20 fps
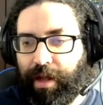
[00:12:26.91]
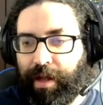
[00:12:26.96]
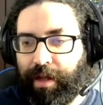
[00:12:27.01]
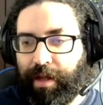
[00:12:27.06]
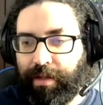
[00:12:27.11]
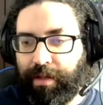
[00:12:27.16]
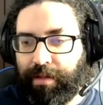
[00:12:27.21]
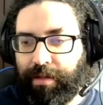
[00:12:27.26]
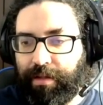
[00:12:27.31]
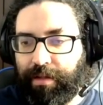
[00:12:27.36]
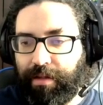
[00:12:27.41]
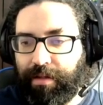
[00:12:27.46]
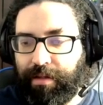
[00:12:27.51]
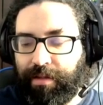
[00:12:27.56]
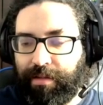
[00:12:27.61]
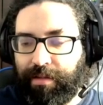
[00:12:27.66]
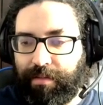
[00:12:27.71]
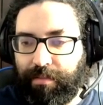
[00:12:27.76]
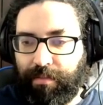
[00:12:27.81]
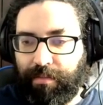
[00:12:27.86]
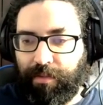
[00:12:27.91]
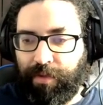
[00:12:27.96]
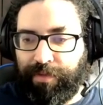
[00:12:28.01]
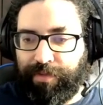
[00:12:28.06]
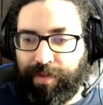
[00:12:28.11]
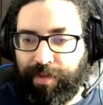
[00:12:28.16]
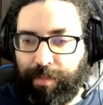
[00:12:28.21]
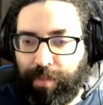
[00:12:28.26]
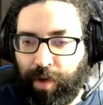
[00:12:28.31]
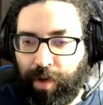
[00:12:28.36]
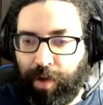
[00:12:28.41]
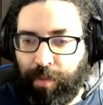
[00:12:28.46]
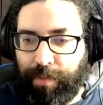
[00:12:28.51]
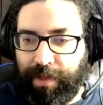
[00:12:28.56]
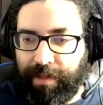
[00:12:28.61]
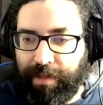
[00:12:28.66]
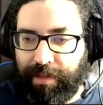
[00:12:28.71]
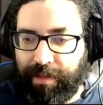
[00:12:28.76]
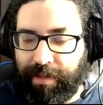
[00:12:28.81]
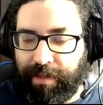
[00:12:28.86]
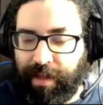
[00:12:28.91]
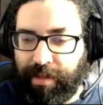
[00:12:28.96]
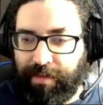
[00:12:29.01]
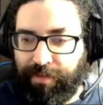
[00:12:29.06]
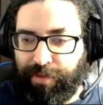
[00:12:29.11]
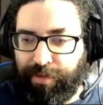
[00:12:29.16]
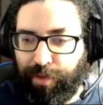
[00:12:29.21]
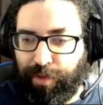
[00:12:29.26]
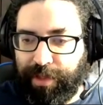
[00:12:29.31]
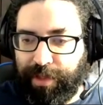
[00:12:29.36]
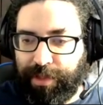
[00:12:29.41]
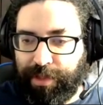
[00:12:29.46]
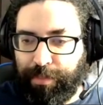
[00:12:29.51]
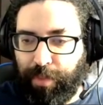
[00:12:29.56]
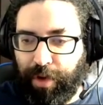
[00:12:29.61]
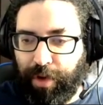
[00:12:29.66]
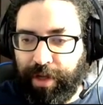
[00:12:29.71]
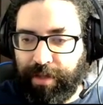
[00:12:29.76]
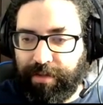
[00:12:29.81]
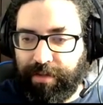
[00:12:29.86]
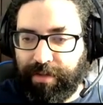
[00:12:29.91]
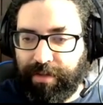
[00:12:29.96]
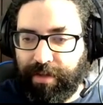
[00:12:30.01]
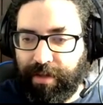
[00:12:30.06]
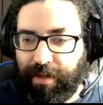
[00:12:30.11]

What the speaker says: and with the property that for each point,